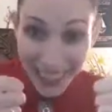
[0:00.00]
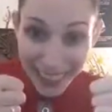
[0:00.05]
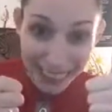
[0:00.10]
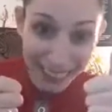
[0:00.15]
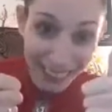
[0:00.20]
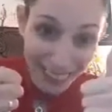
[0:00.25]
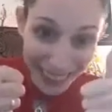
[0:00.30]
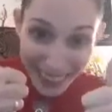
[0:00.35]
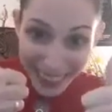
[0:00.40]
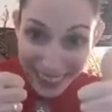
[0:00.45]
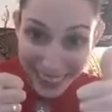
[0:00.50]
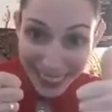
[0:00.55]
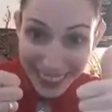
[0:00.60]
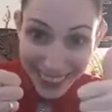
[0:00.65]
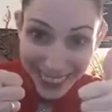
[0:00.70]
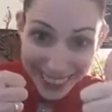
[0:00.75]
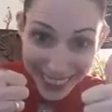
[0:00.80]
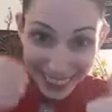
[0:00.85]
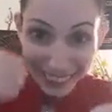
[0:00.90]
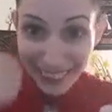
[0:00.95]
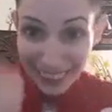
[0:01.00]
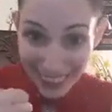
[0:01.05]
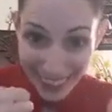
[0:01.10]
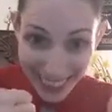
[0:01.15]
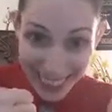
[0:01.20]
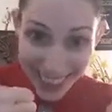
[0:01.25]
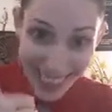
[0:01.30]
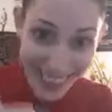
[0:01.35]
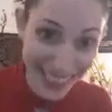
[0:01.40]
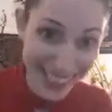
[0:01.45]
me,
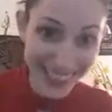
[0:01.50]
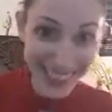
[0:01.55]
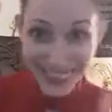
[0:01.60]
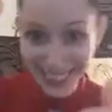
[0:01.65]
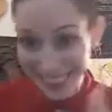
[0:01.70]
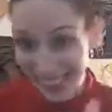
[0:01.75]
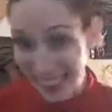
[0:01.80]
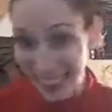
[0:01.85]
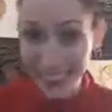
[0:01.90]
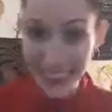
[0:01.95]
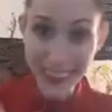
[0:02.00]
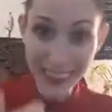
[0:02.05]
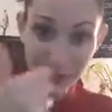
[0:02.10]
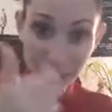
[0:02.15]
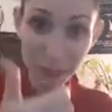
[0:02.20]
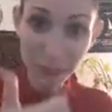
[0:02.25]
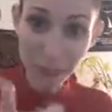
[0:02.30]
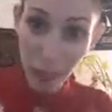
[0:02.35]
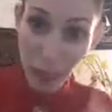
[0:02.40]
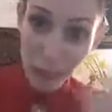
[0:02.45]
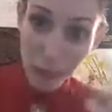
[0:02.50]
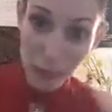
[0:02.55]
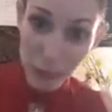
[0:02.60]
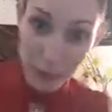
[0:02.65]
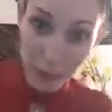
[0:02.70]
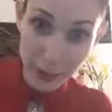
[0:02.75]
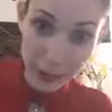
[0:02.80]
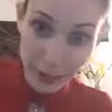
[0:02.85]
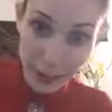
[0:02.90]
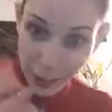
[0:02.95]
please send
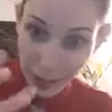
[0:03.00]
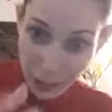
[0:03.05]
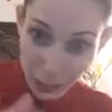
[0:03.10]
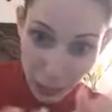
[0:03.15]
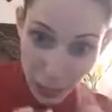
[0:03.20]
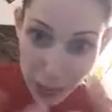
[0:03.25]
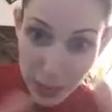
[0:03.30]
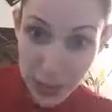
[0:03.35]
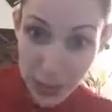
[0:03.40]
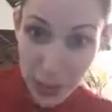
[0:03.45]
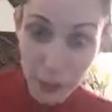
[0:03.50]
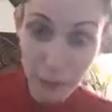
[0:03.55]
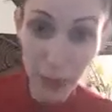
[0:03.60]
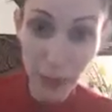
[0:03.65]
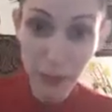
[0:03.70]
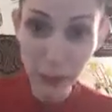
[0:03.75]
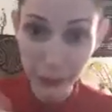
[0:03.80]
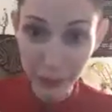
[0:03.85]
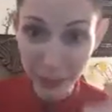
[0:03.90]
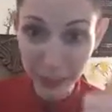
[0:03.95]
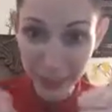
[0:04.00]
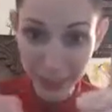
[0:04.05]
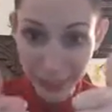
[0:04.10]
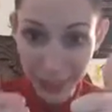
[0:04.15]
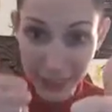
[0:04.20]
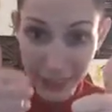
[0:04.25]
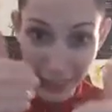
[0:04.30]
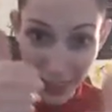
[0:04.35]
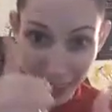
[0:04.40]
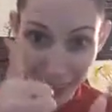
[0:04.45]
bubbles. I don't see bubbles.
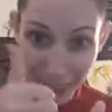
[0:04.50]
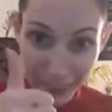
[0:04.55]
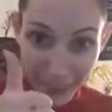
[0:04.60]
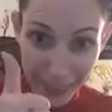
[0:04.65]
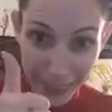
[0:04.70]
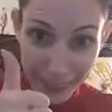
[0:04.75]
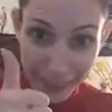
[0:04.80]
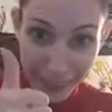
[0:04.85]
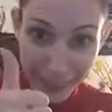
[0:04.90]
Send likes,